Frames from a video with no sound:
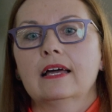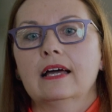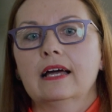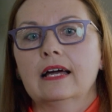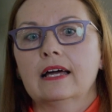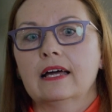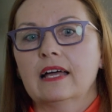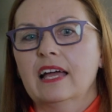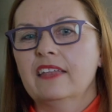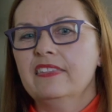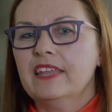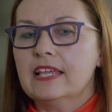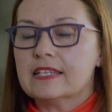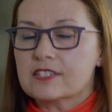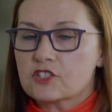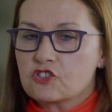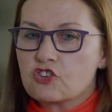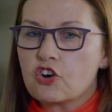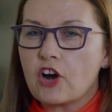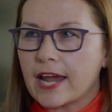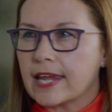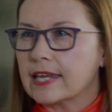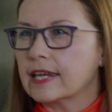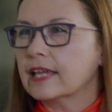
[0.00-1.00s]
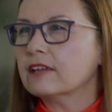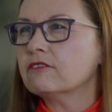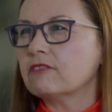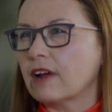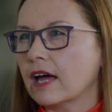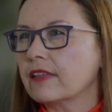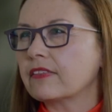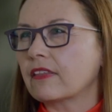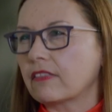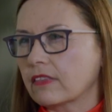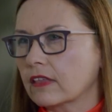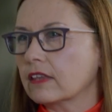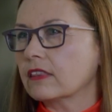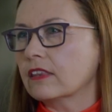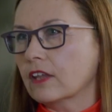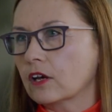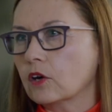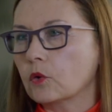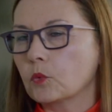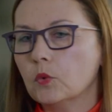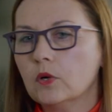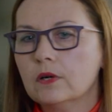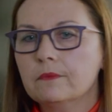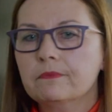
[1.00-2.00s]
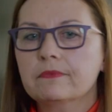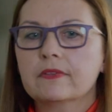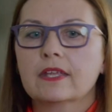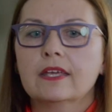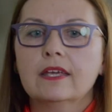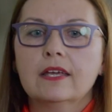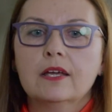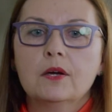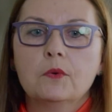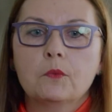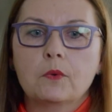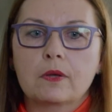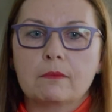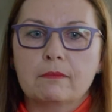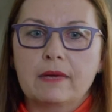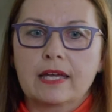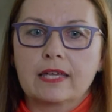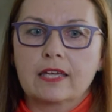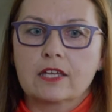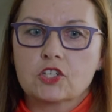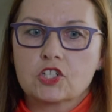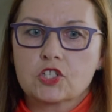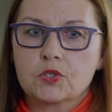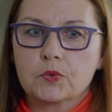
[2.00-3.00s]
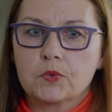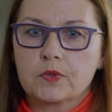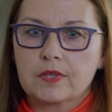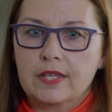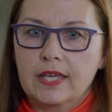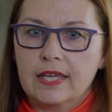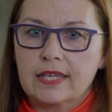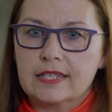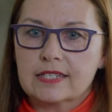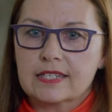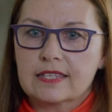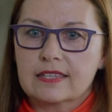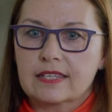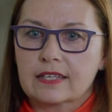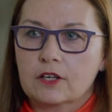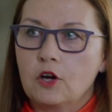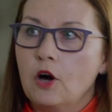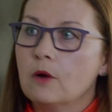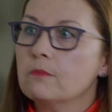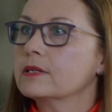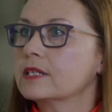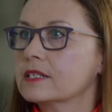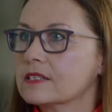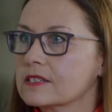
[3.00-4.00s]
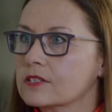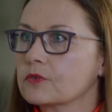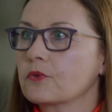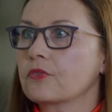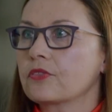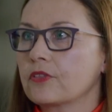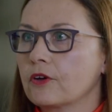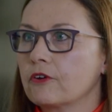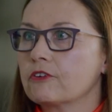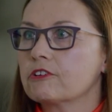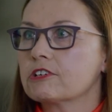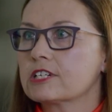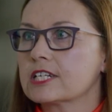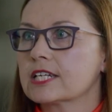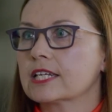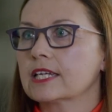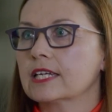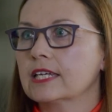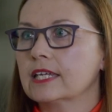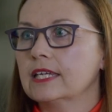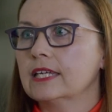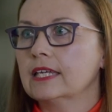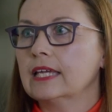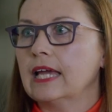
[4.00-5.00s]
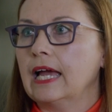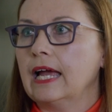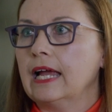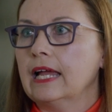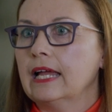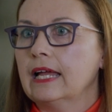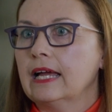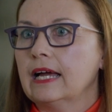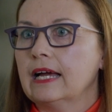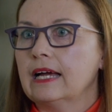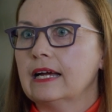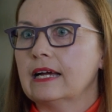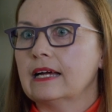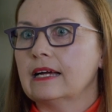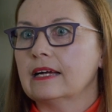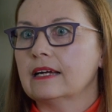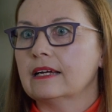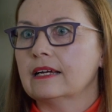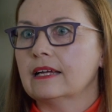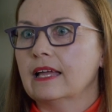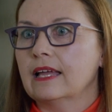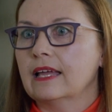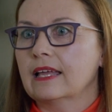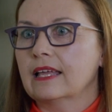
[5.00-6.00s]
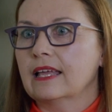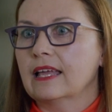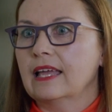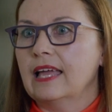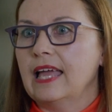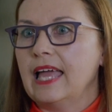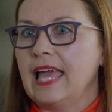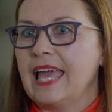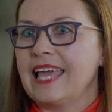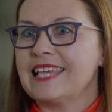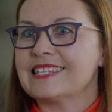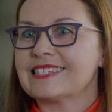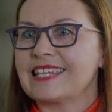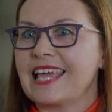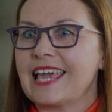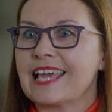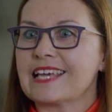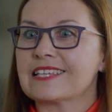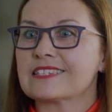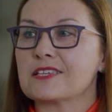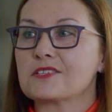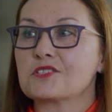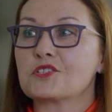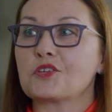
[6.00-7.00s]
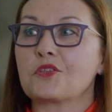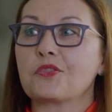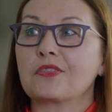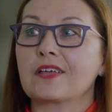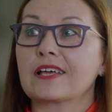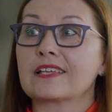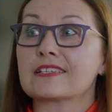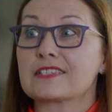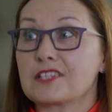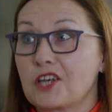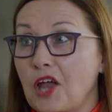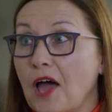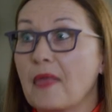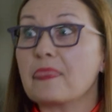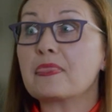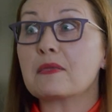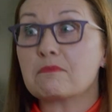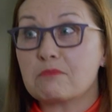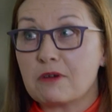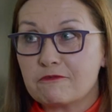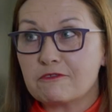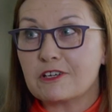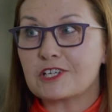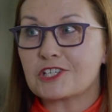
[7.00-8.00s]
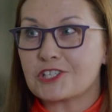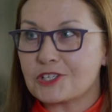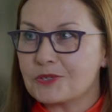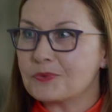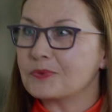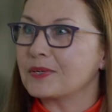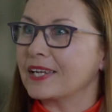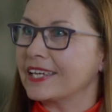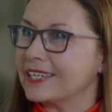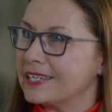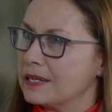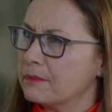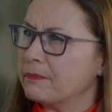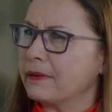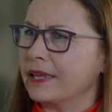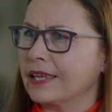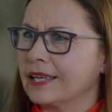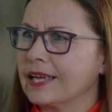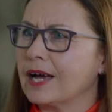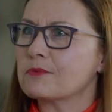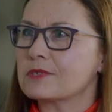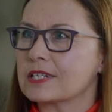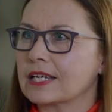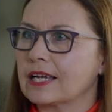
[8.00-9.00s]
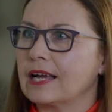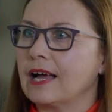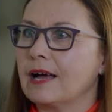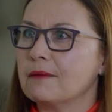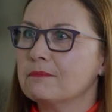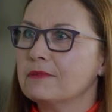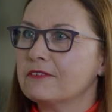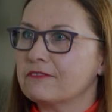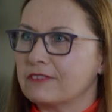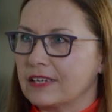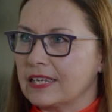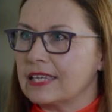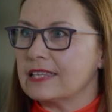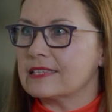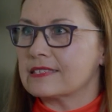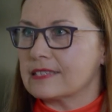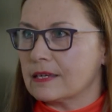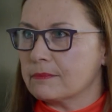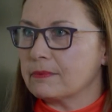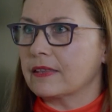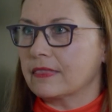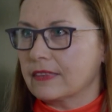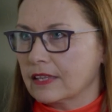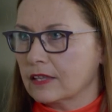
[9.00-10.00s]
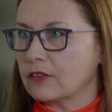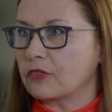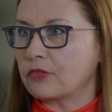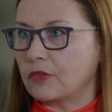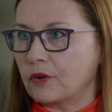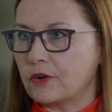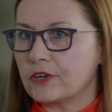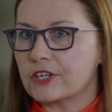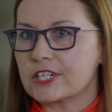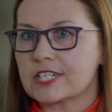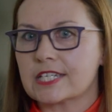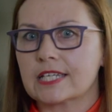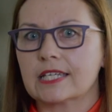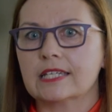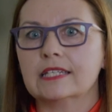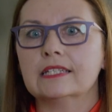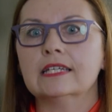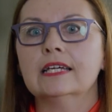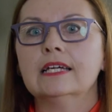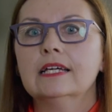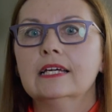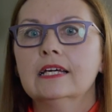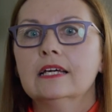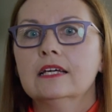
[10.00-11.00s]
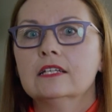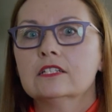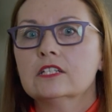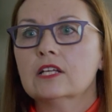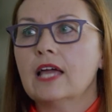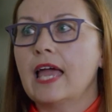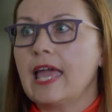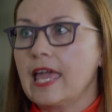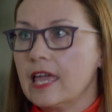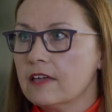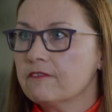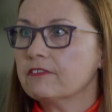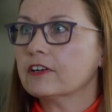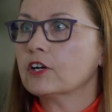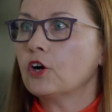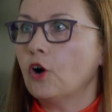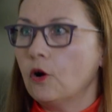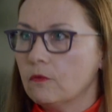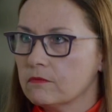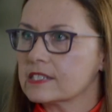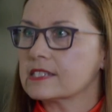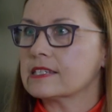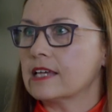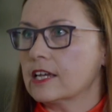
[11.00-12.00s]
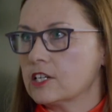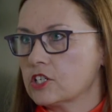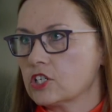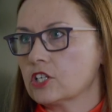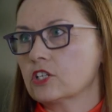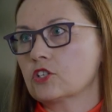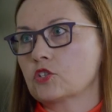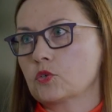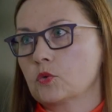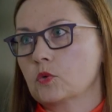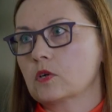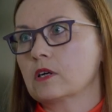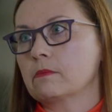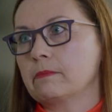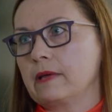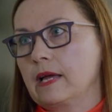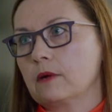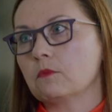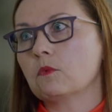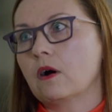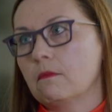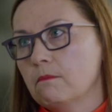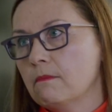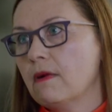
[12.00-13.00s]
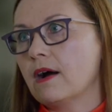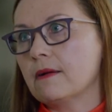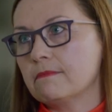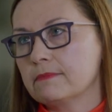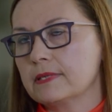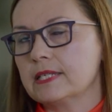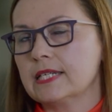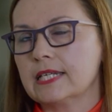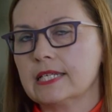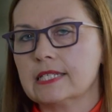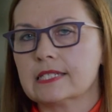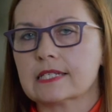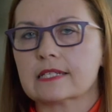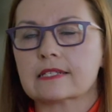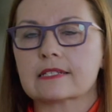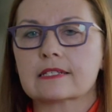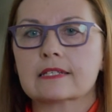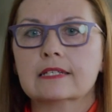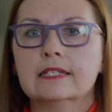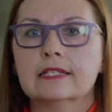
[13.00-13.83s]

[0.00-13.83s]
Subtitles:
And that's training rather than the law. We're making sure that the competence authority has access to things like the professional leader being able to come, if it ends up at the authority, to have a conversation and talk about what might be needed.